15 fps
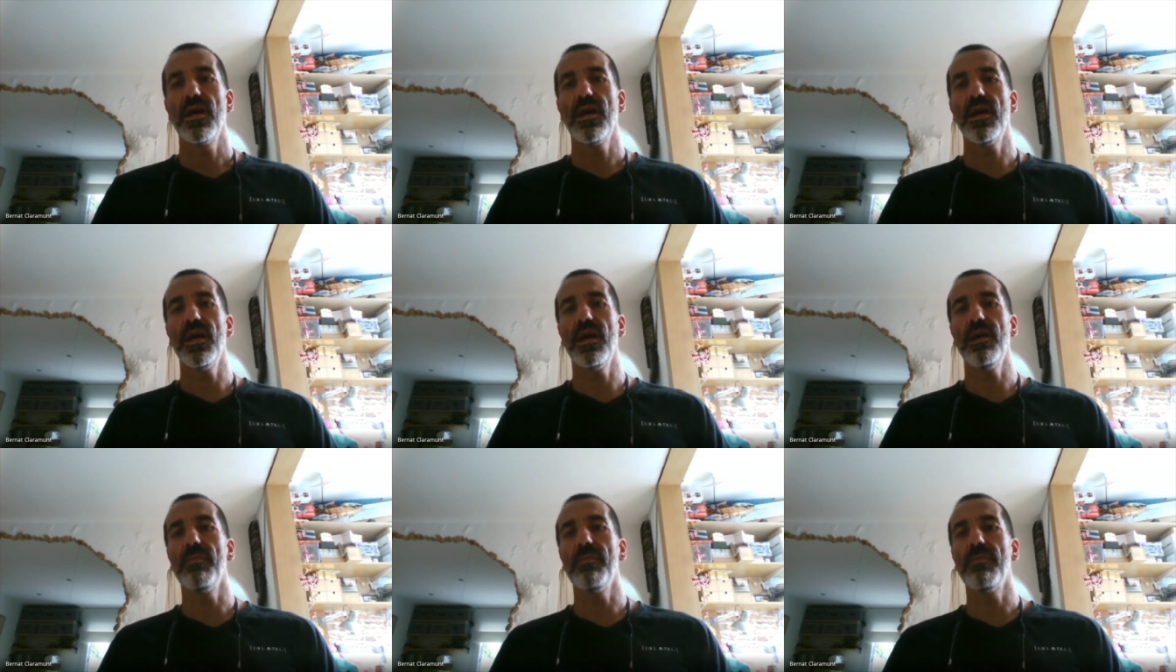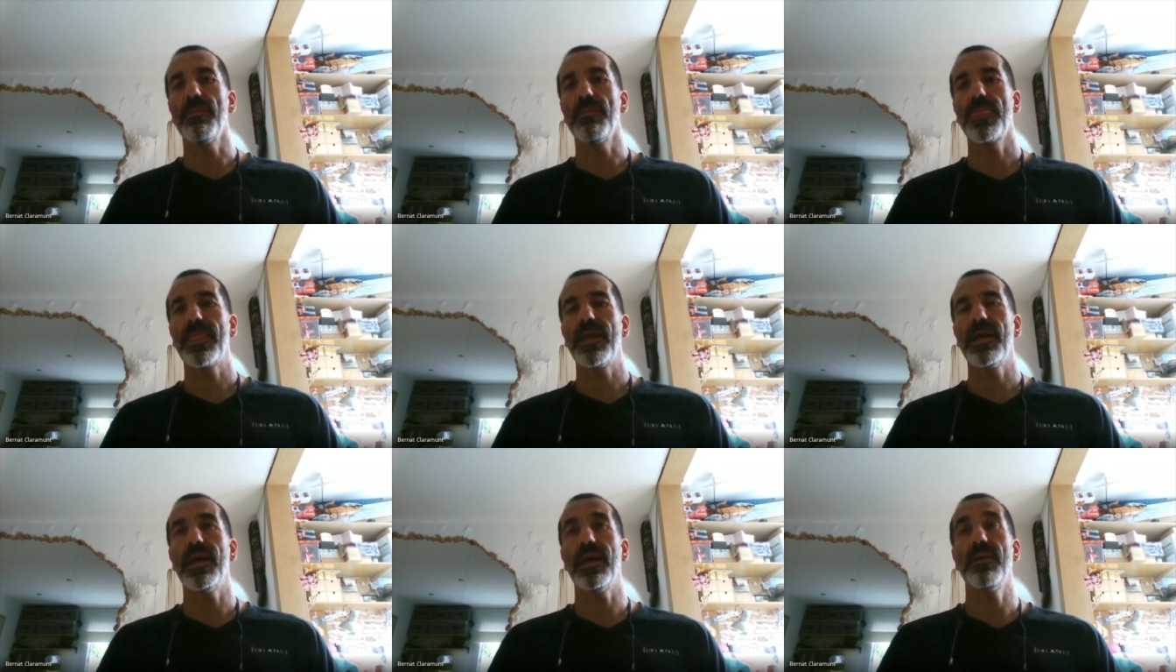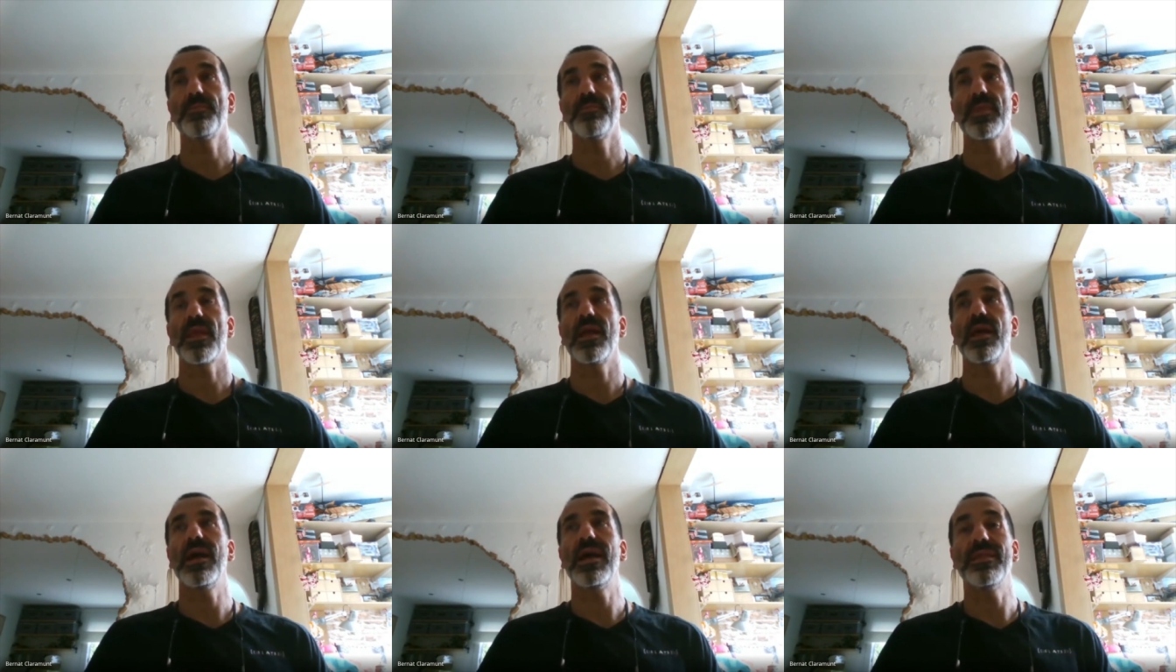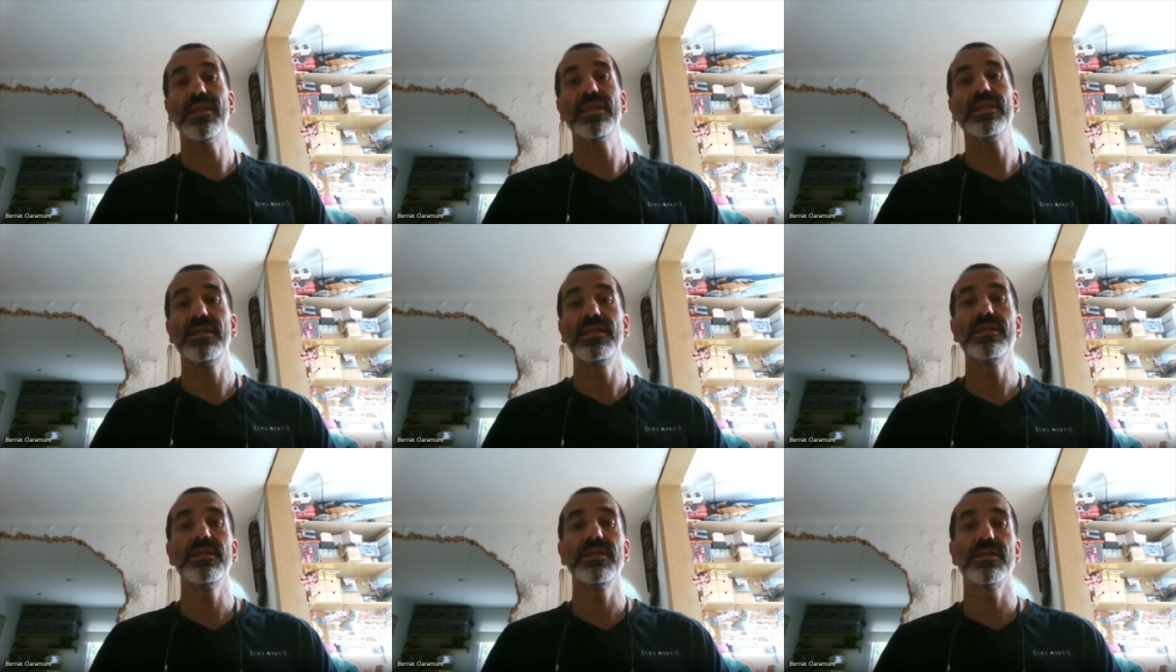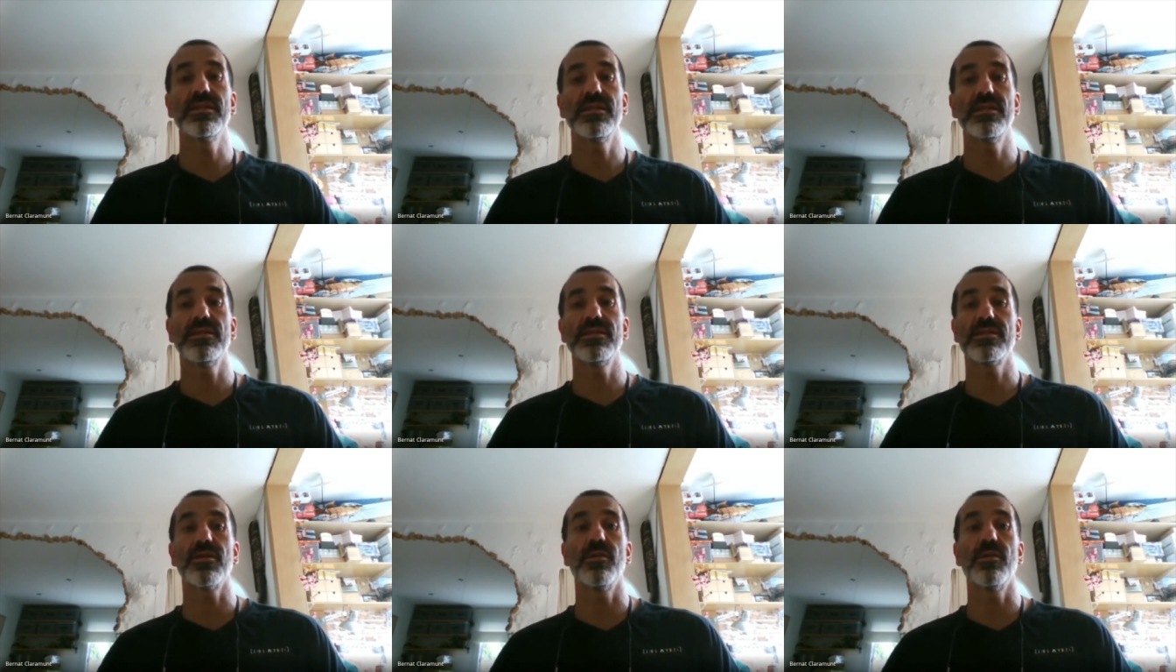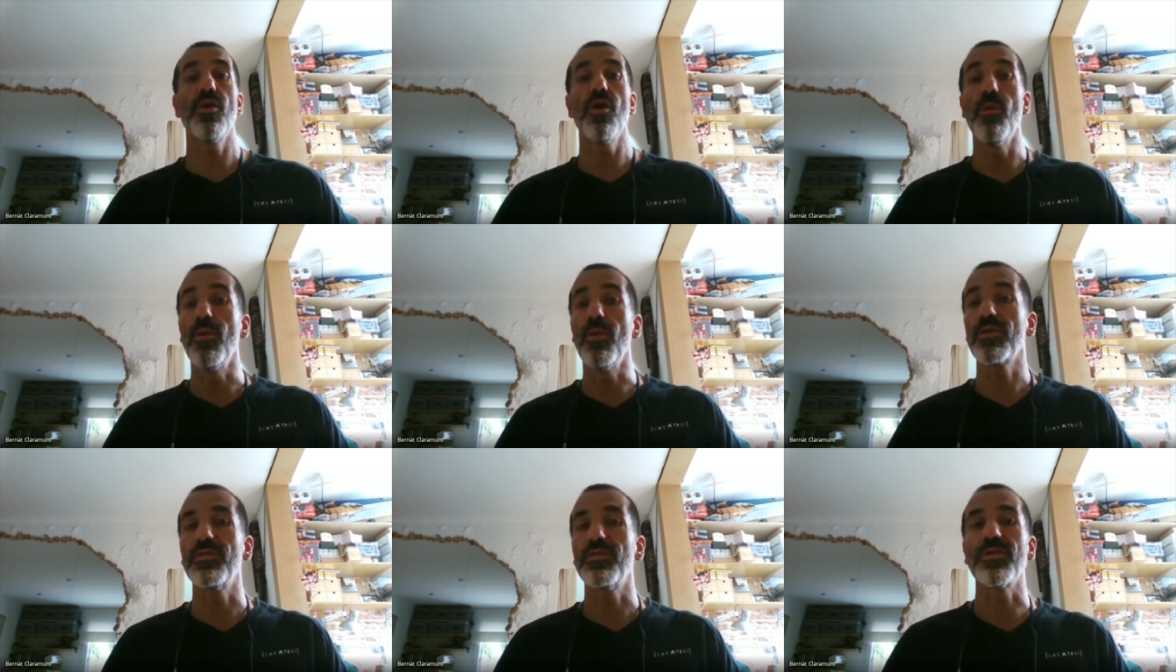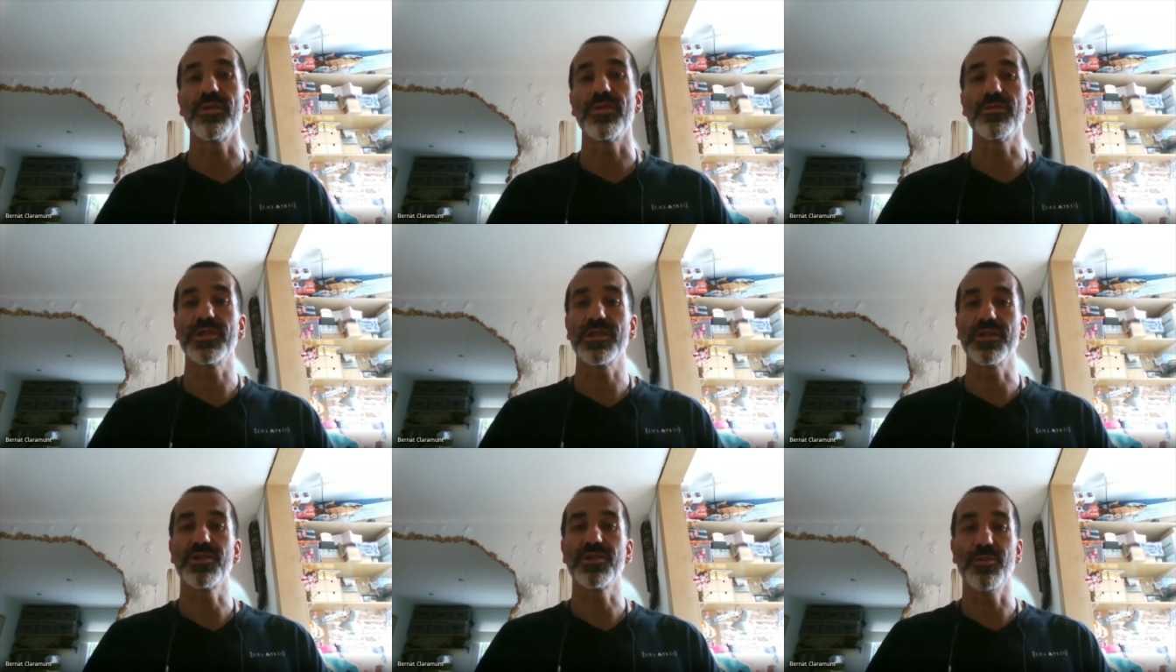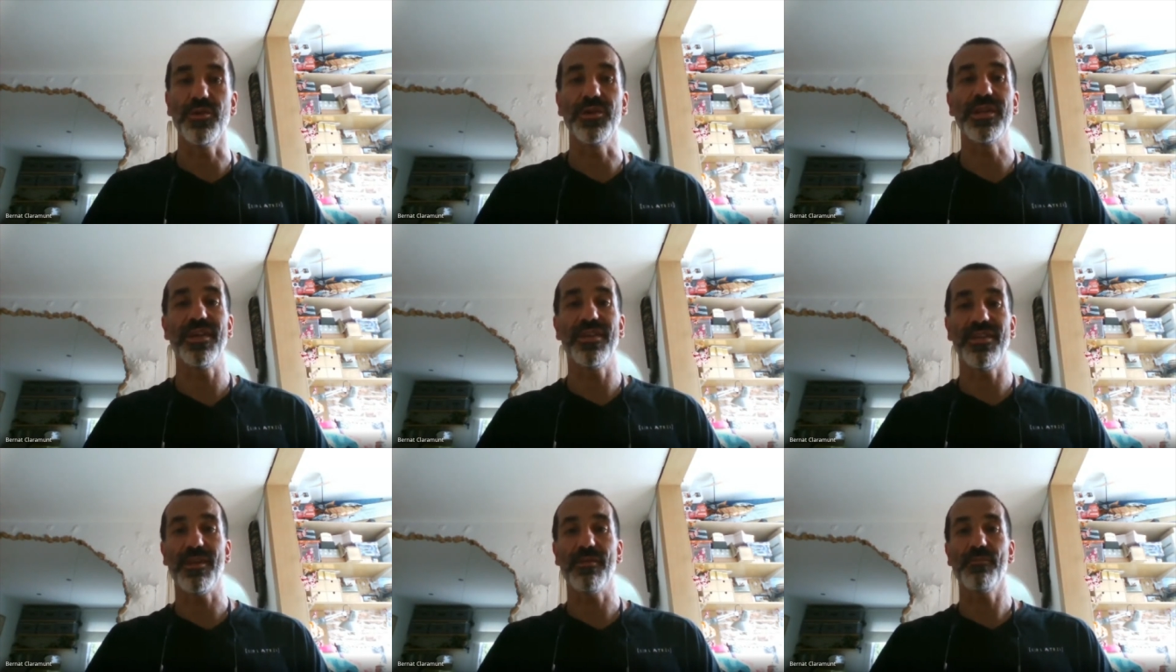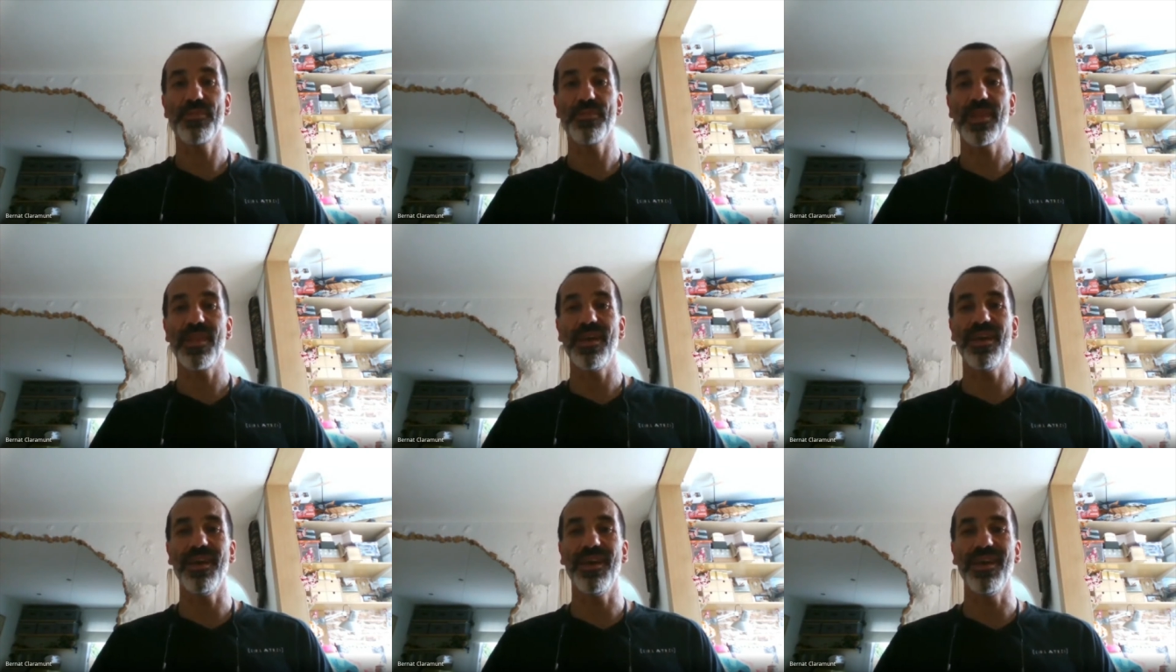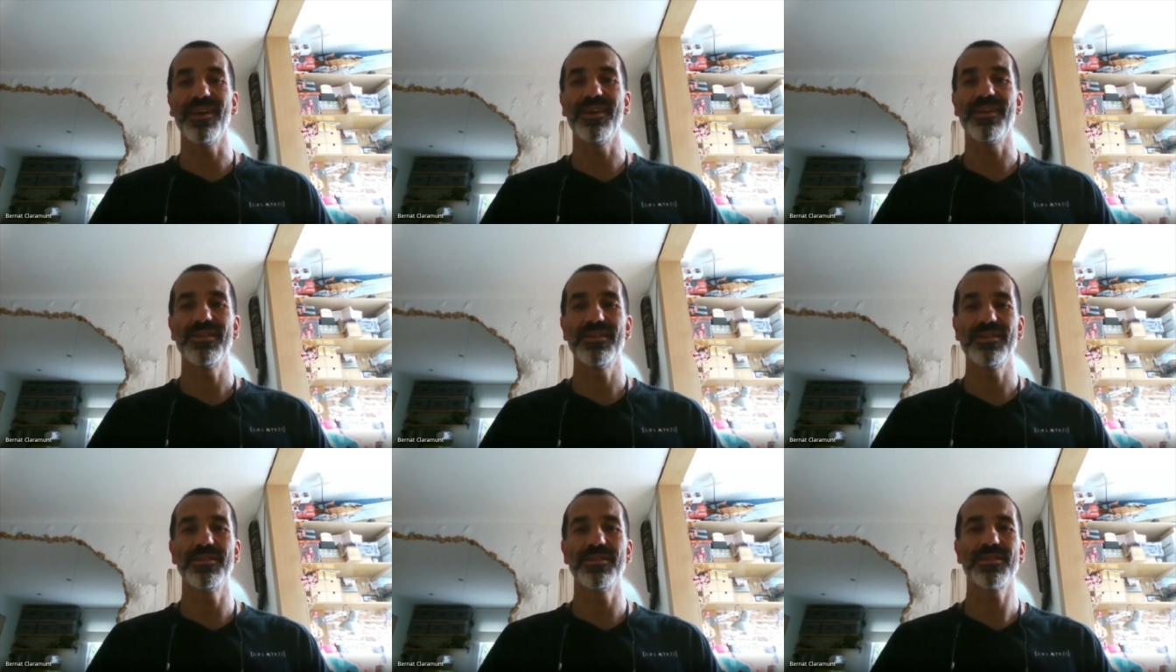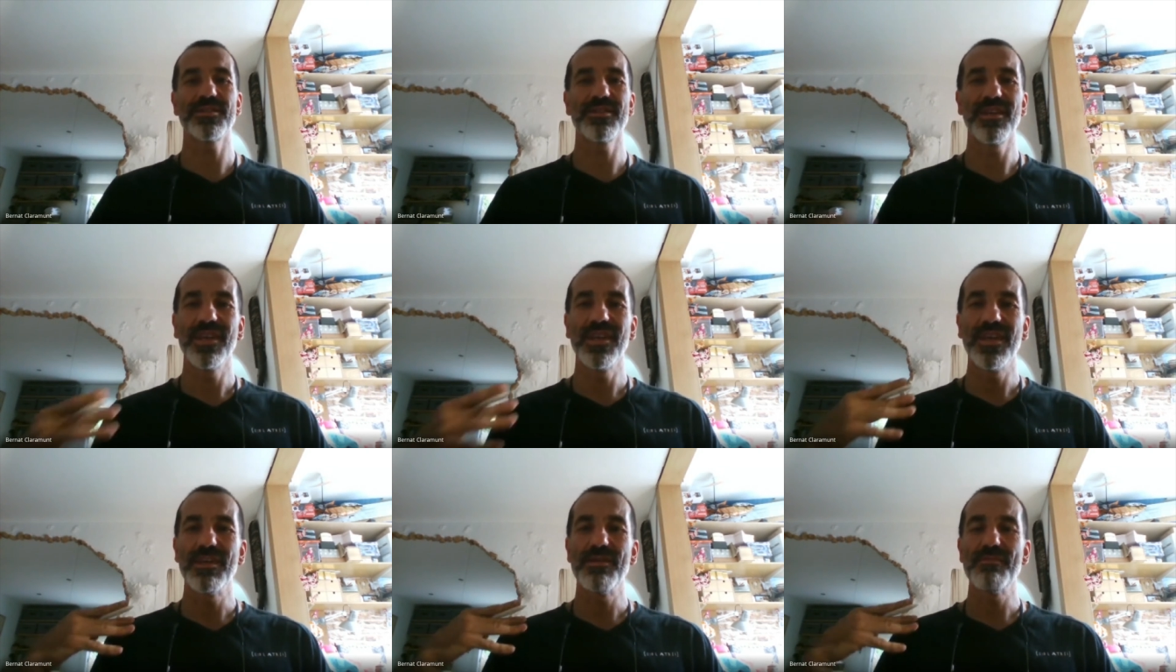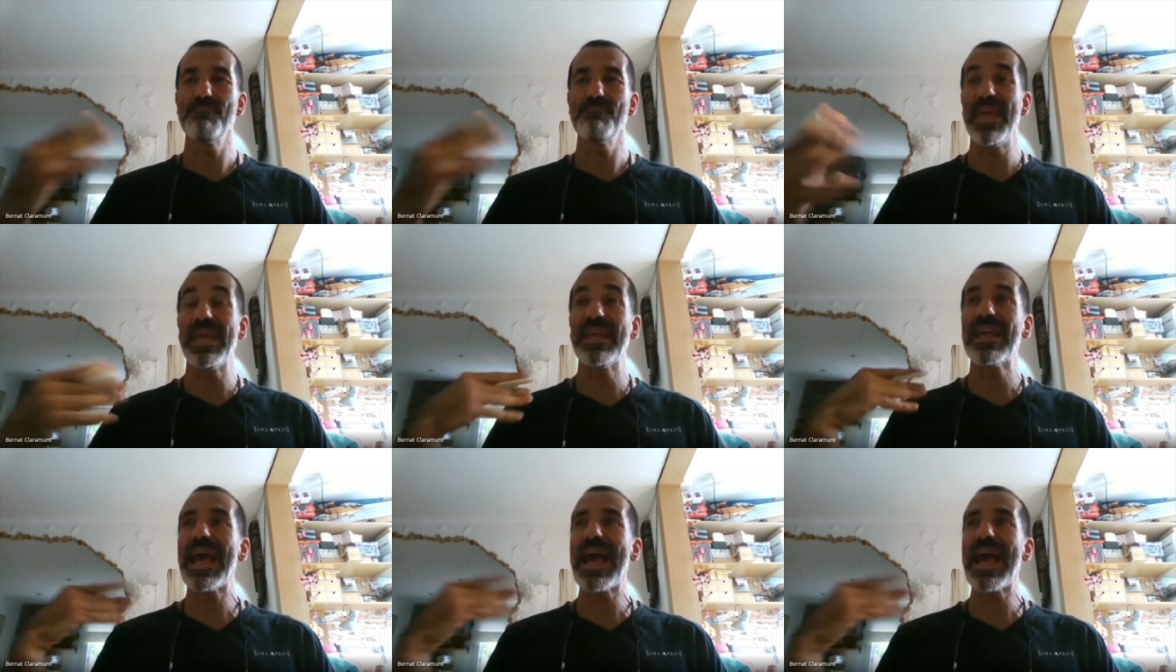Um, and this, this, is this is some homework for the research community, I think. Uh, just make